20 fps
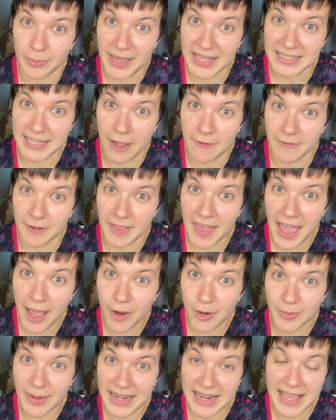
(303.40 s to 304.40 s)
picked out for that
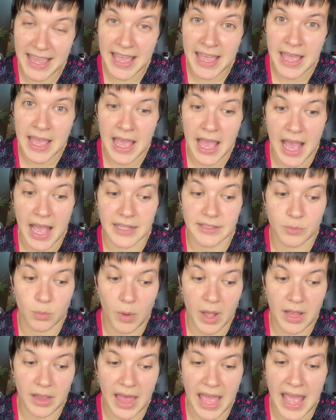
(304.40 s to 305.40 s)
already, as
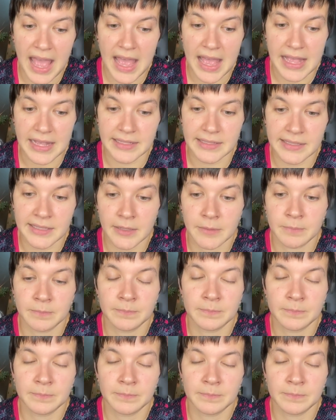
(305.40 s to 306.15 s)
well as